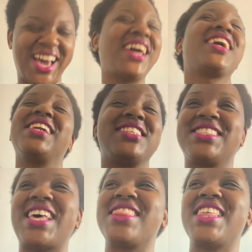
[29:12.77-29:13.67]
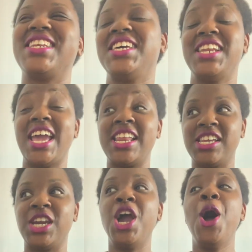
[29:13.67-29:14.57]
I could have said that at
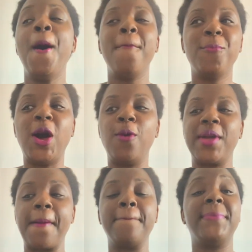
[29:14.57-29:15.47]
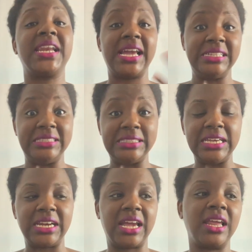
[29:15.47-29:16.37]
any moment, but I
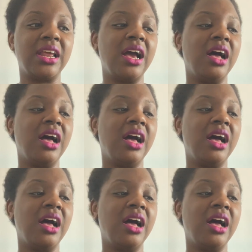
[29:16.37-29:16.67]
didn't.